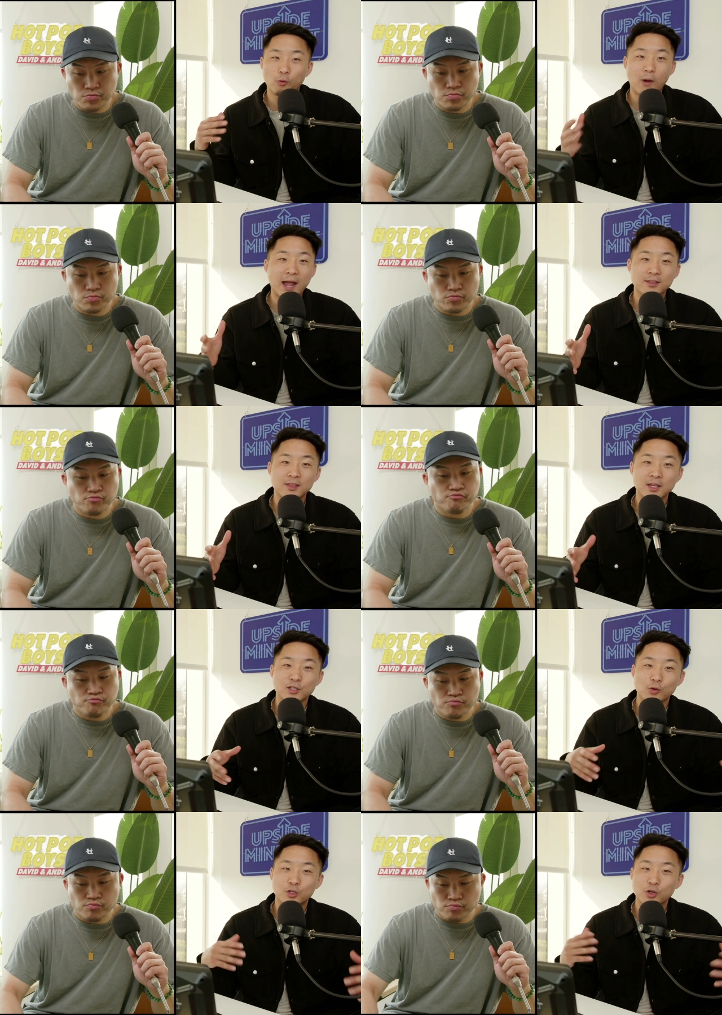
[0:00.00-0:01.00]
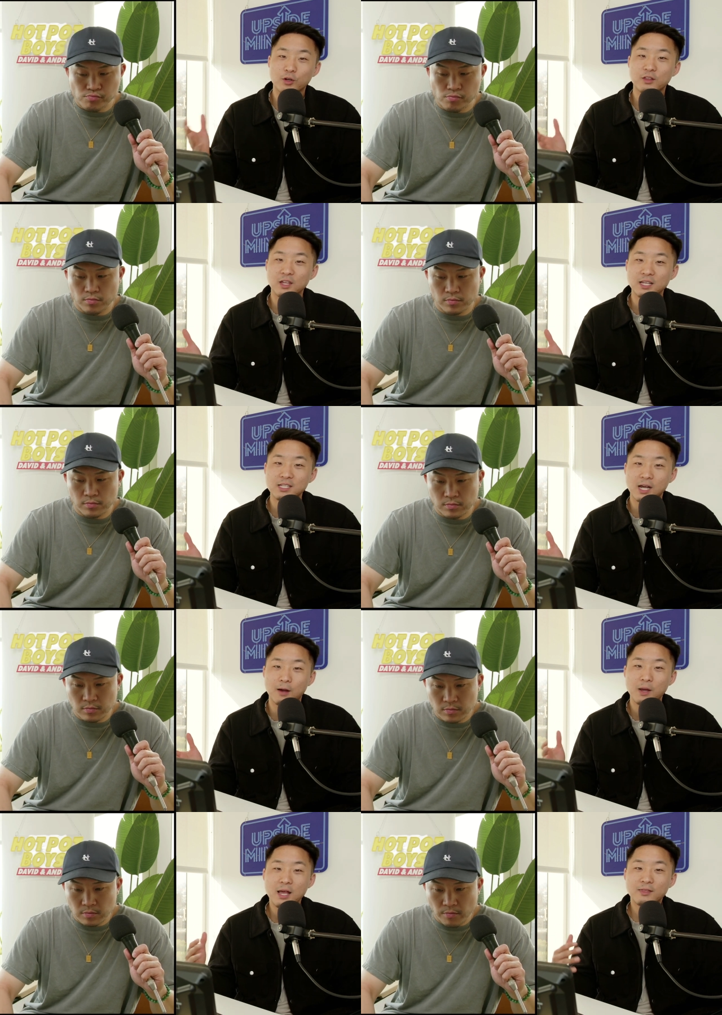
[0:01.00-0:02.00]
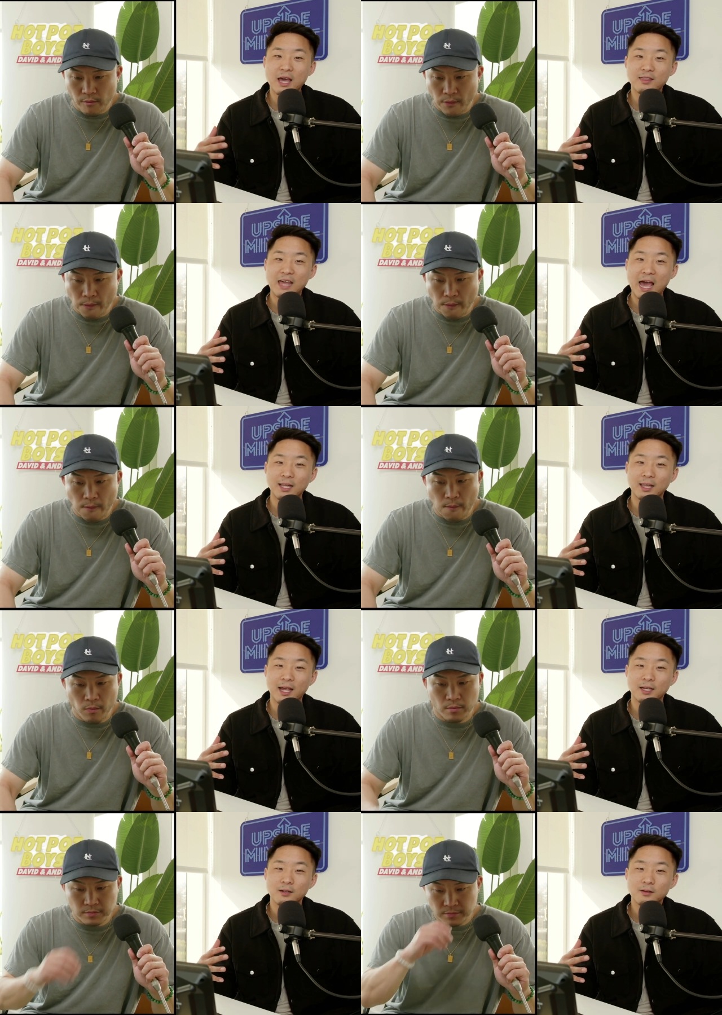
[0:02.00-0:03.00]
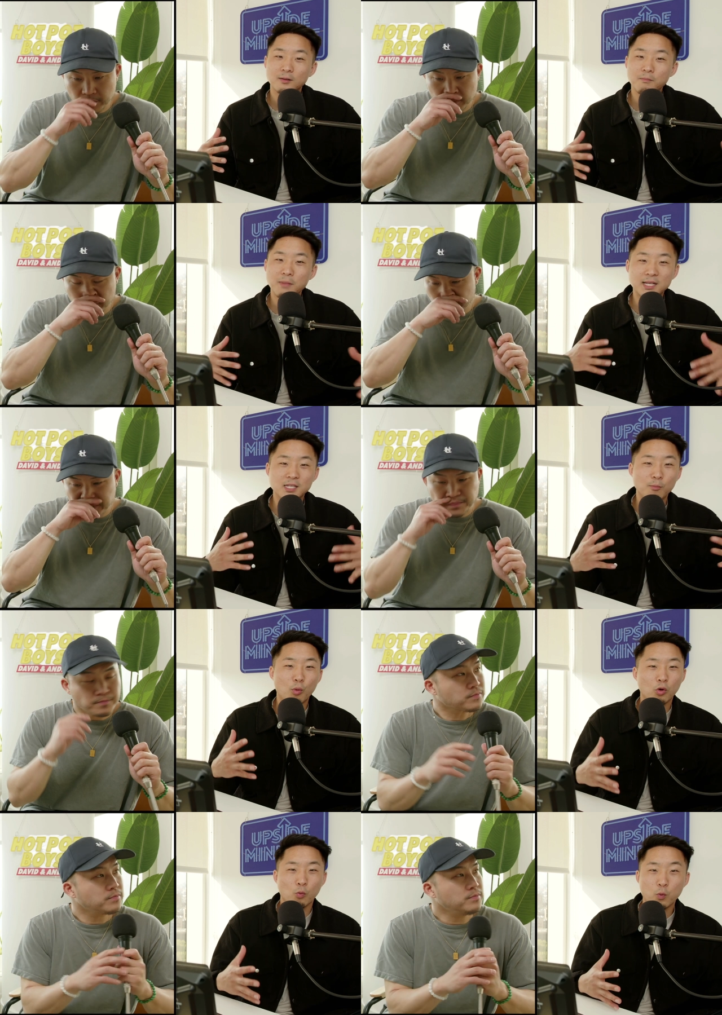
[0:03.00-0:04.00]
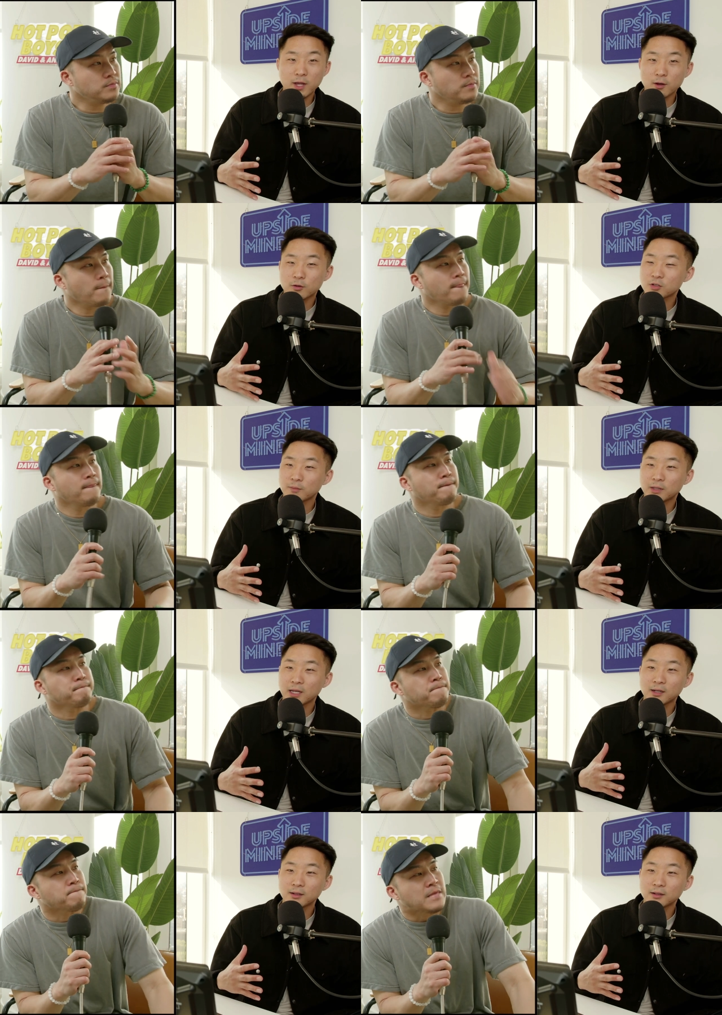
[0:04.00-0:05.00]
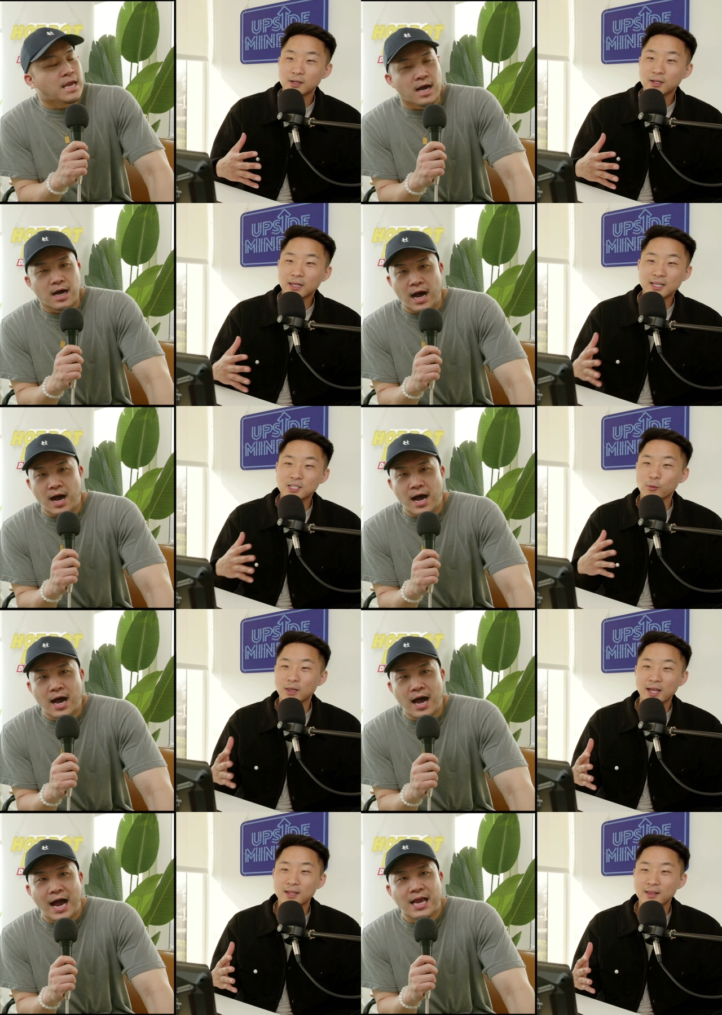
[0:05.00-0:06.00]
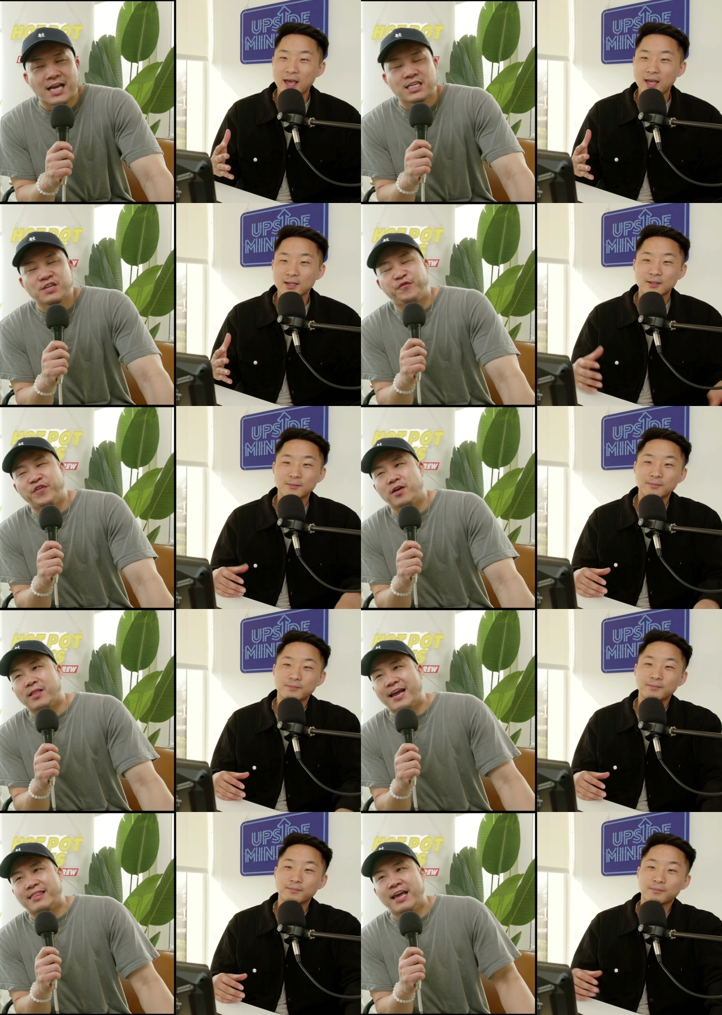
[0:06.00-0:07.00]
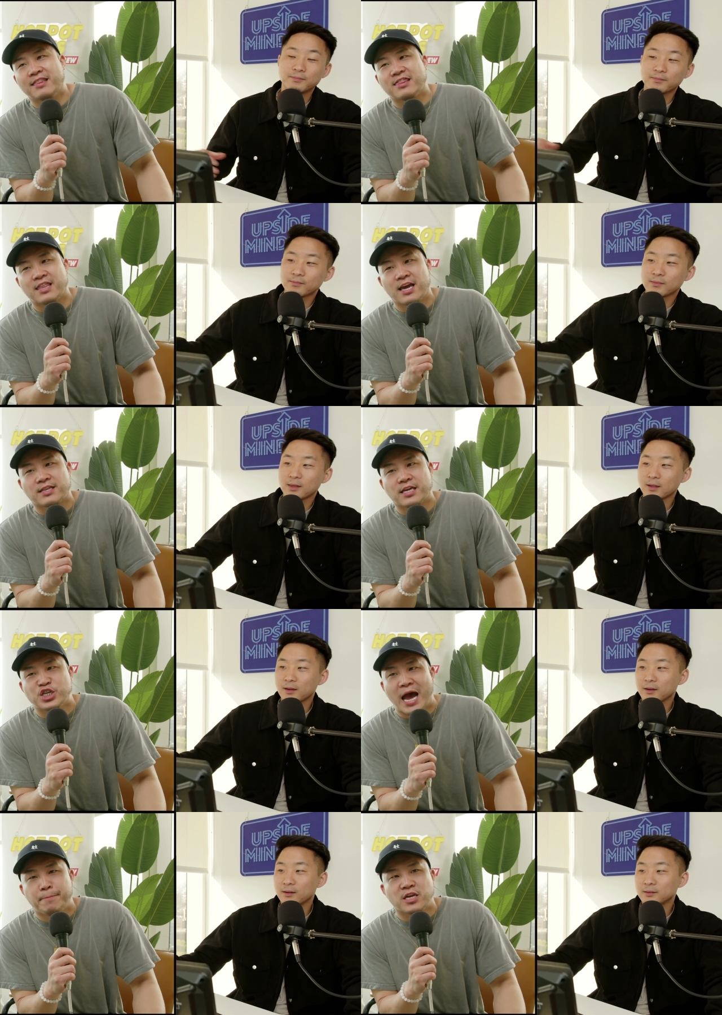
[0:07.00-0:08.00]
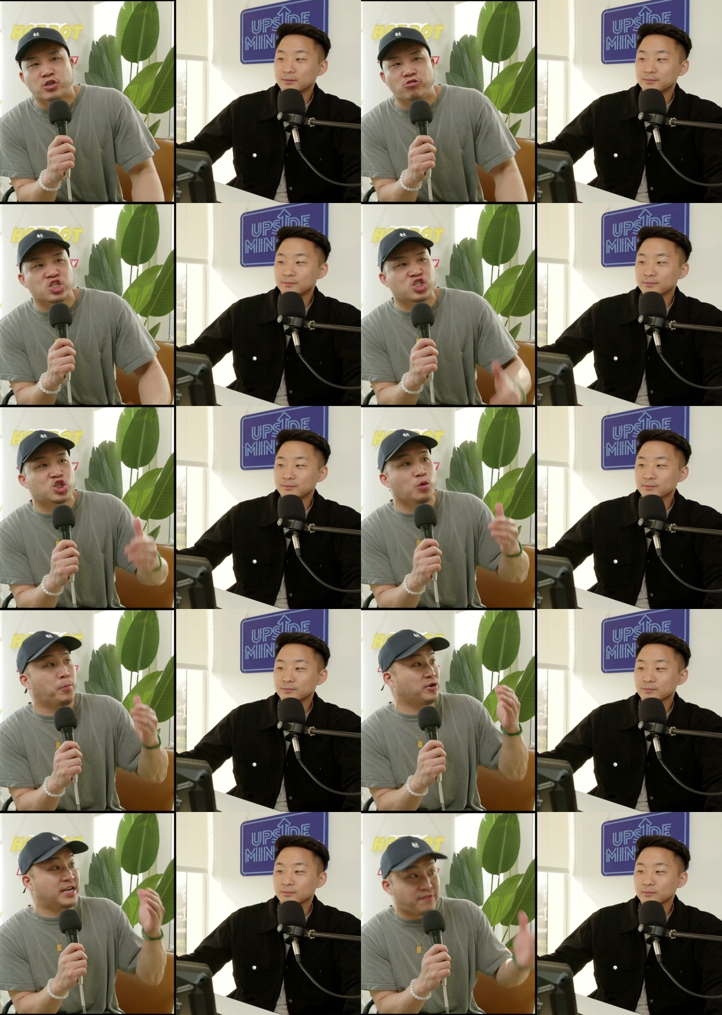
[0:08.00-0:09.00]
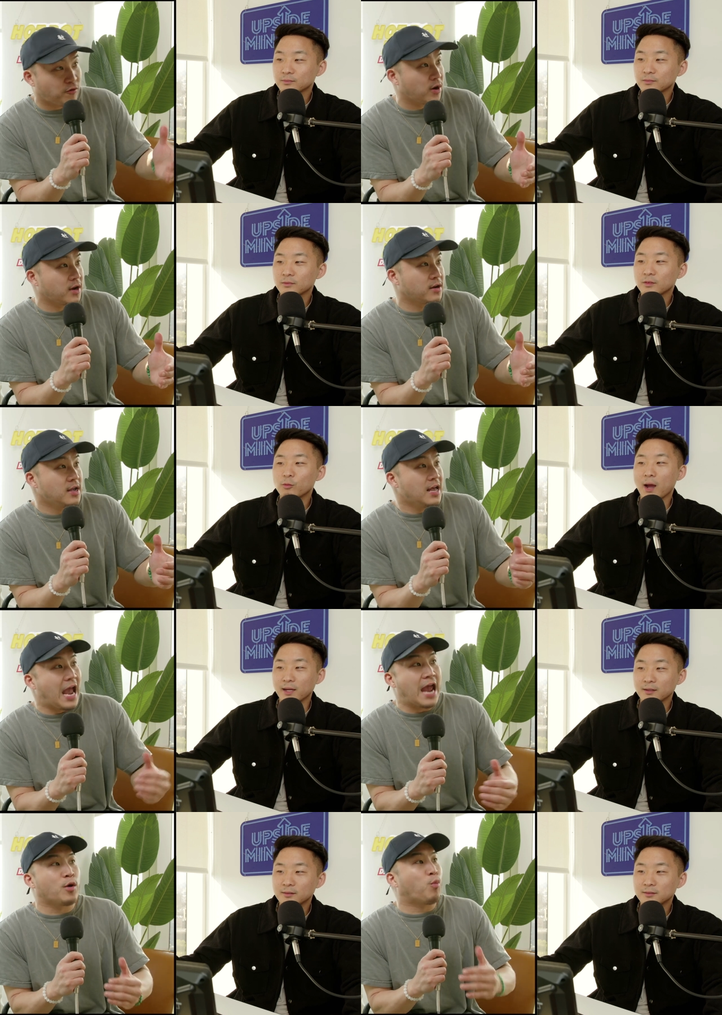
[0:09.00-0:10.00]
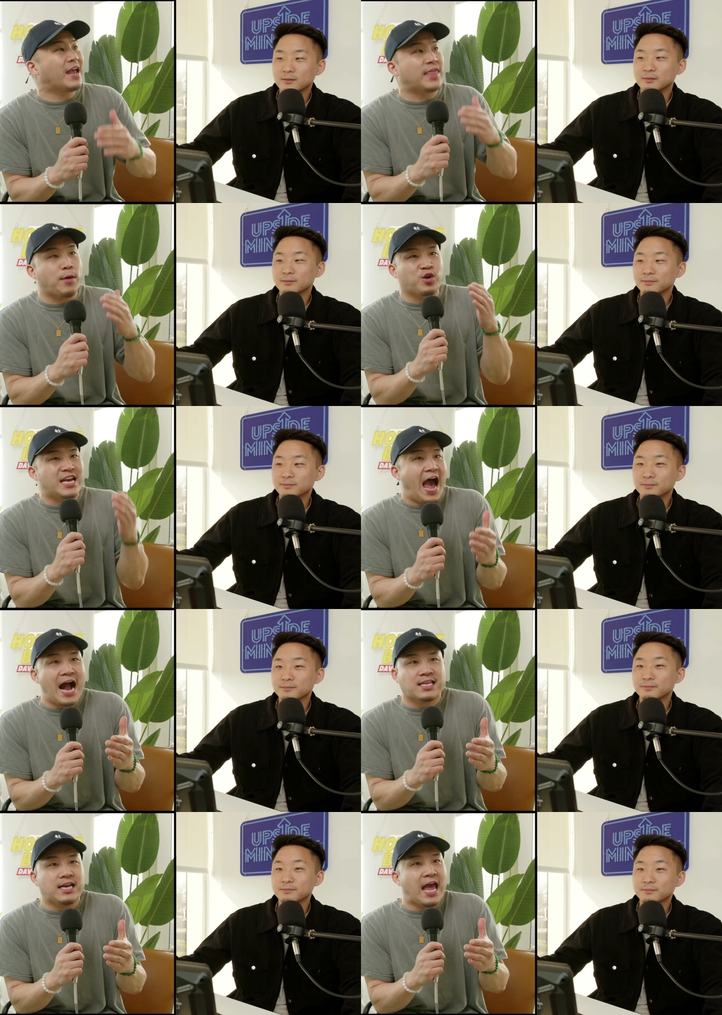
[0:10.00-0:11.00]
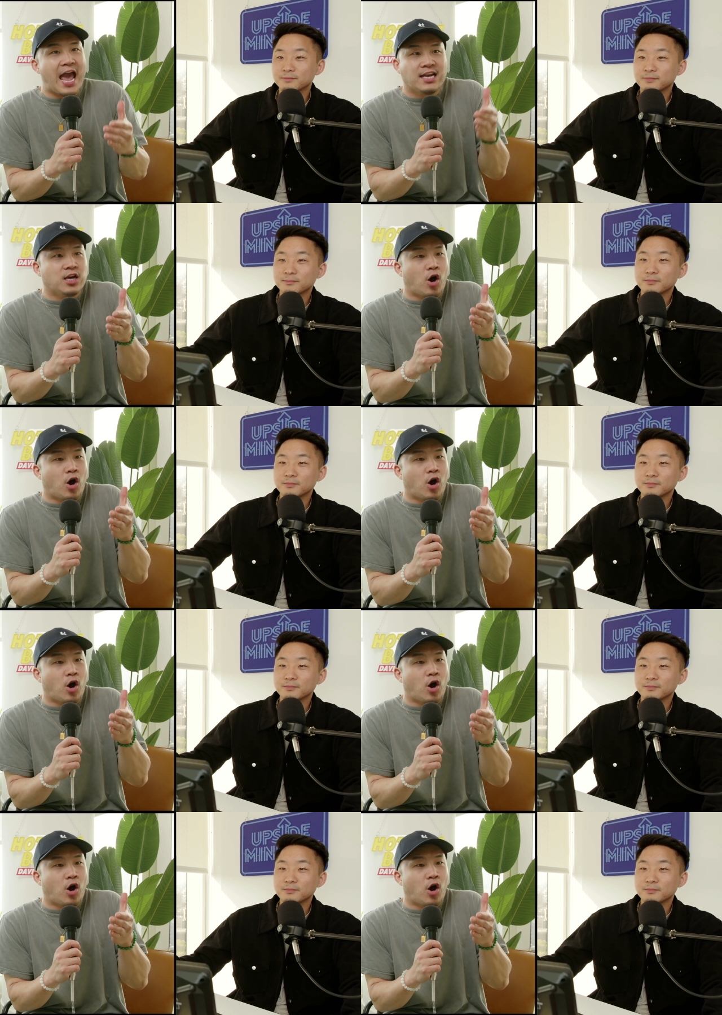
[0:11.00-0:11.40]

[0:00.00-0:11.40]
Speaker 1: or wreck things or dirty things up that like makes them more weird or something? Like, is it
Speaker 2: related to that? I just feel like they think the Japanese are just super different. Right. And the way they react in any